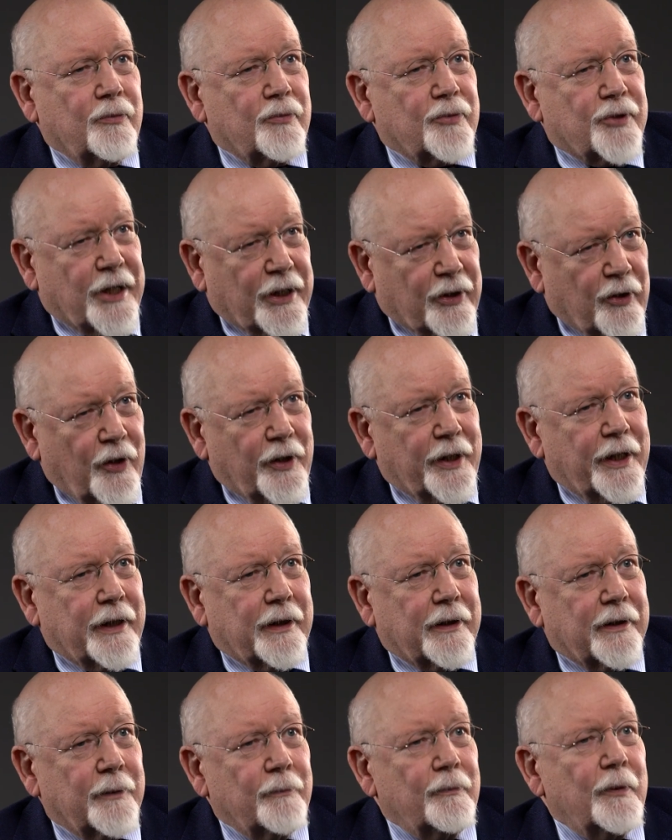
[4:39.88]

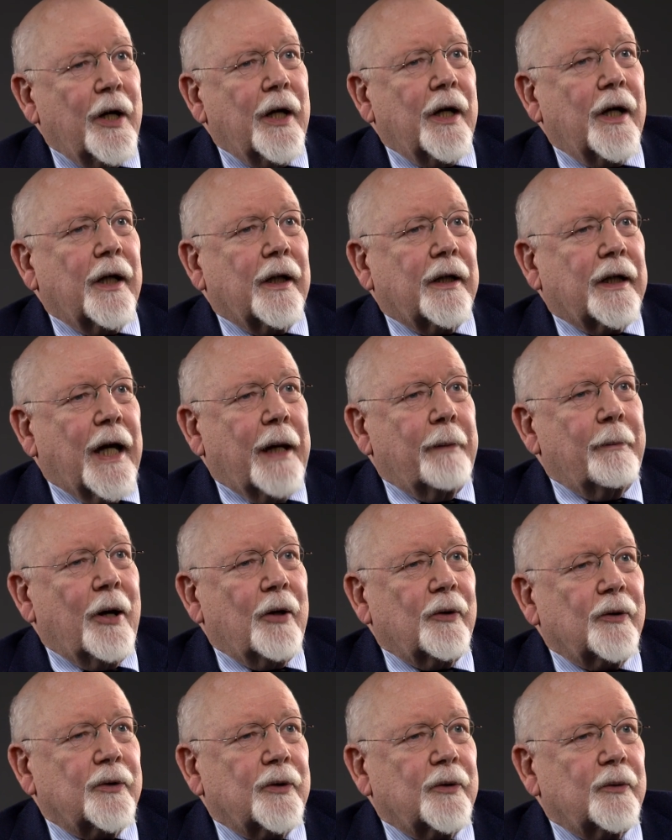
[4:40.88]
Sekonic came
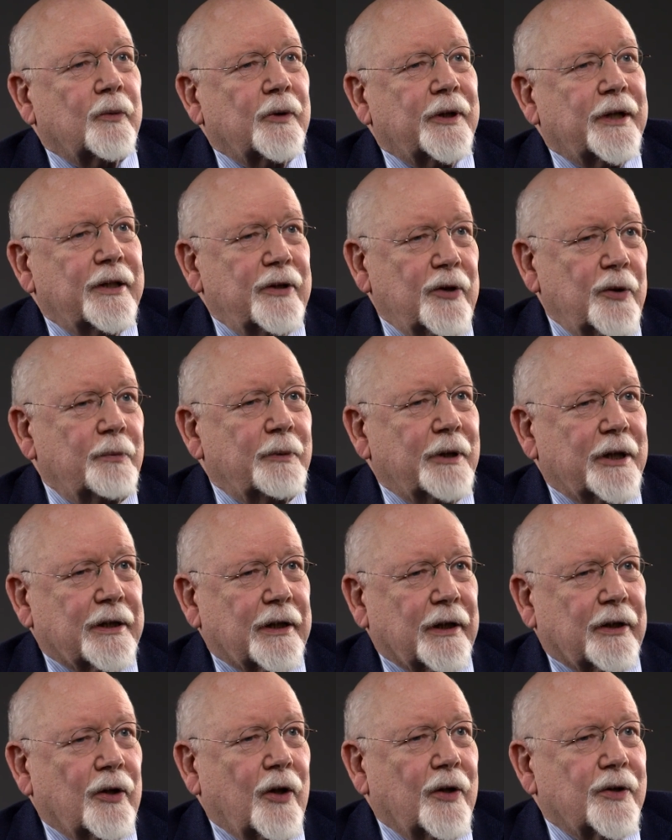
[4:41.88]
out with a new
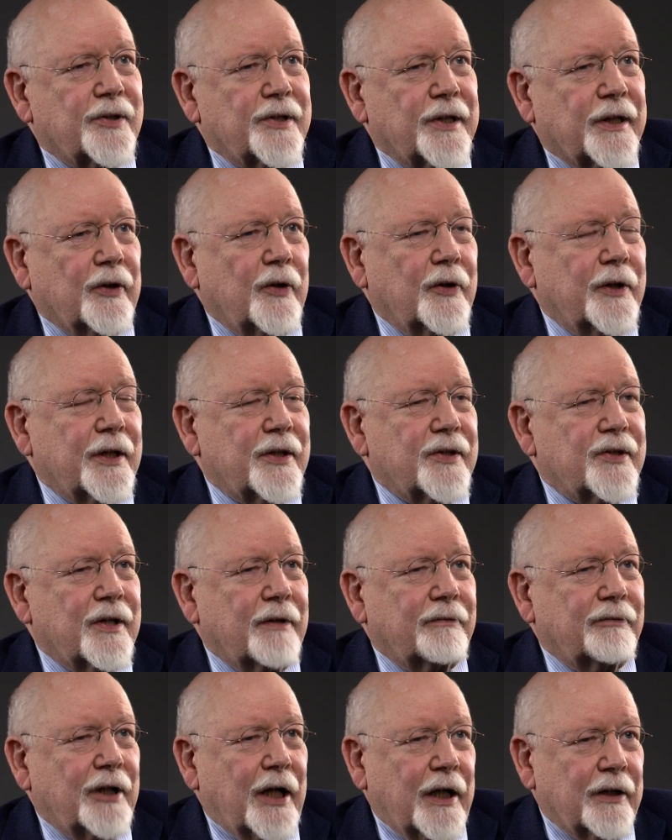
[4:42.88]
meter called Sekonic
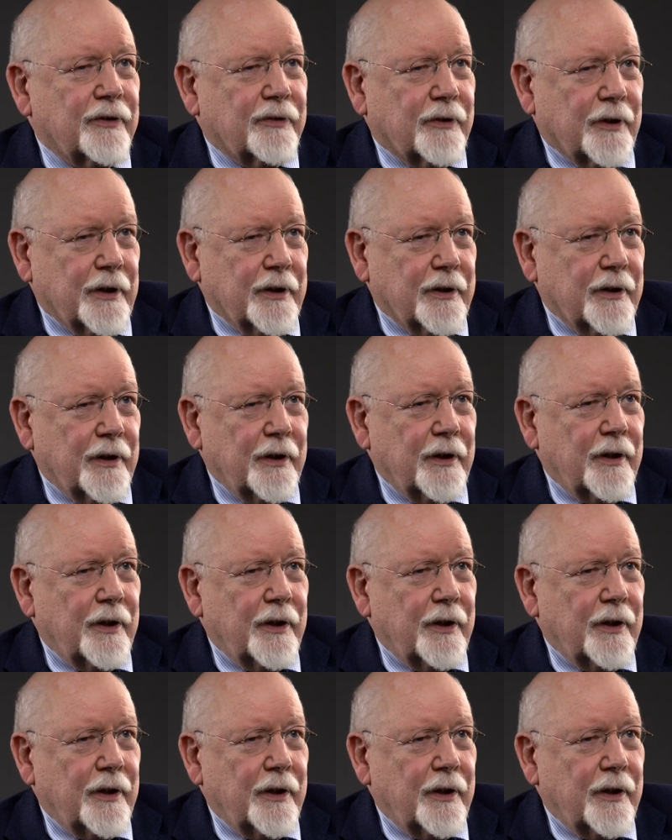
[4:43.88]
seven hundred,